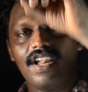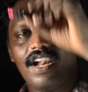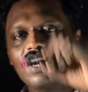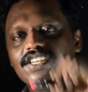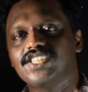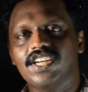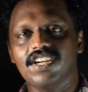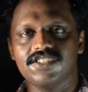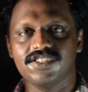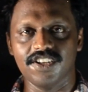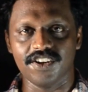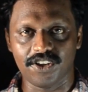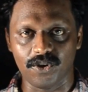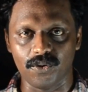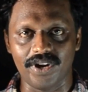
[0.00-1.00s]
in an
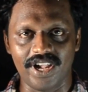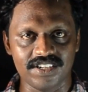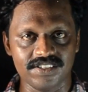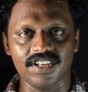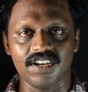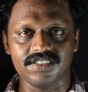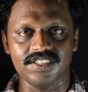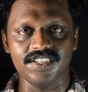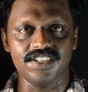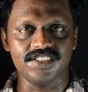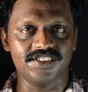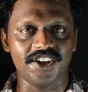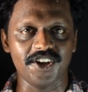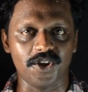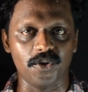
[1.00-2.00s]
electrical circuit, LCR
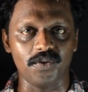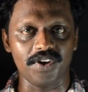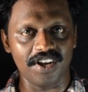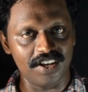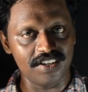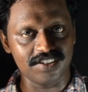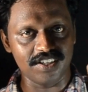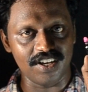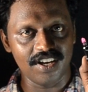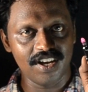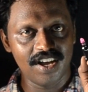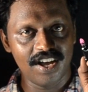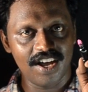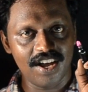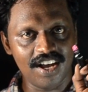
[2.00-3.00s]
series circuit, is
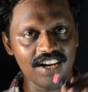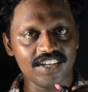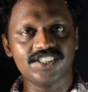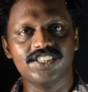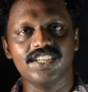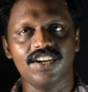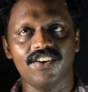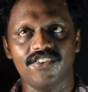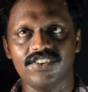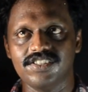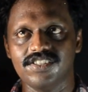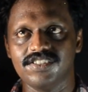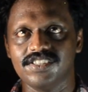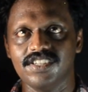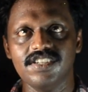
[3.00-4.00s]
electrical
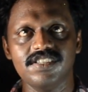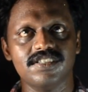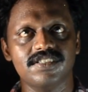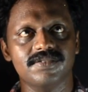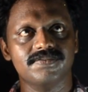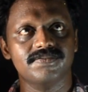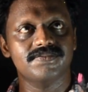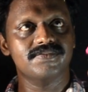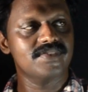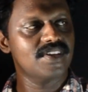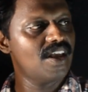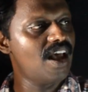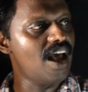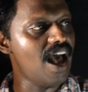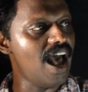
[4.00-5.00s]
resistance,
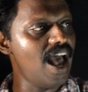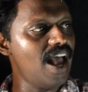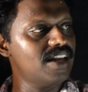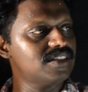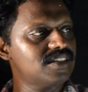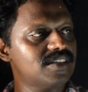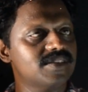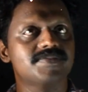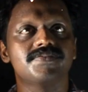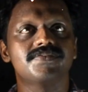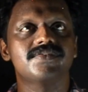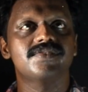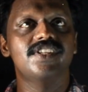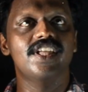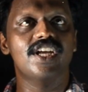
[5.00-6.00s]
and
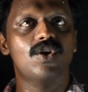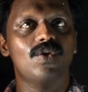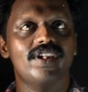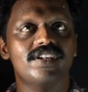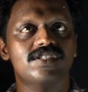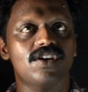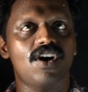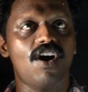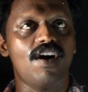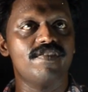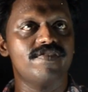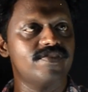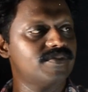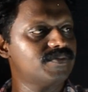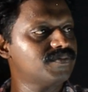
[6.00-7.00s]
the equivalent
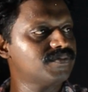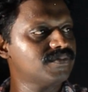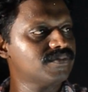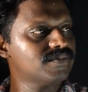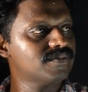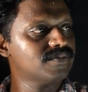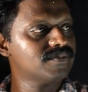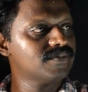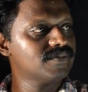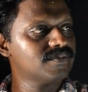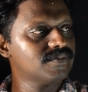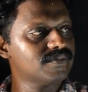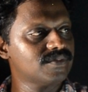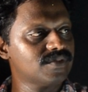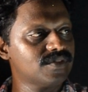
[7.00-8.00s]
of
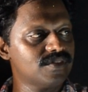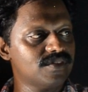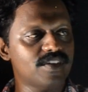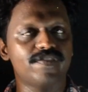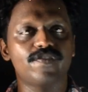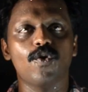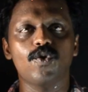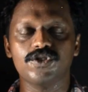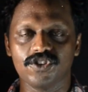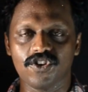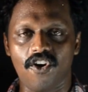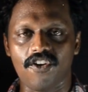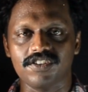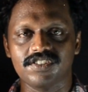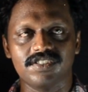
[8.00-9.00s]
the
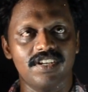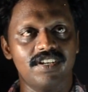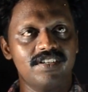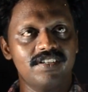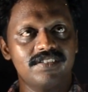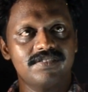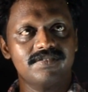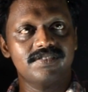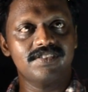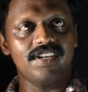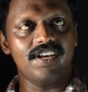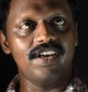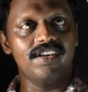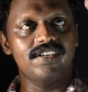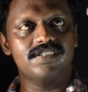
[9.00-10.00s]
force constant
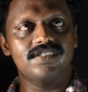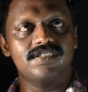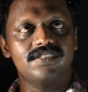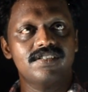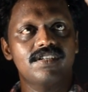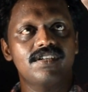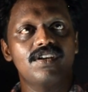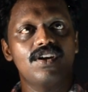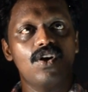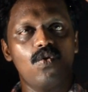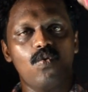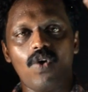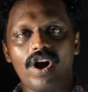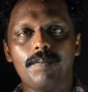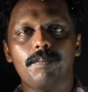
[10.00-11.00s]
is
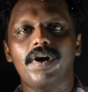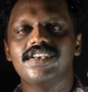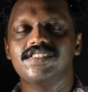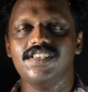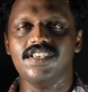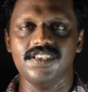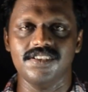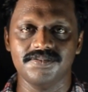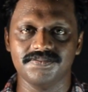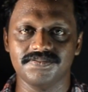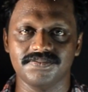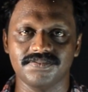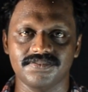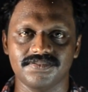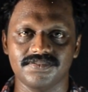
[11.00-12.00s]
1 by C,
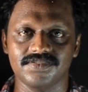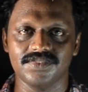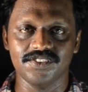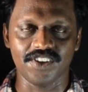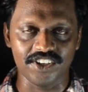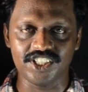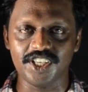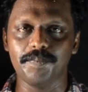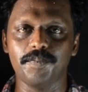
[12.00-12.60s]
the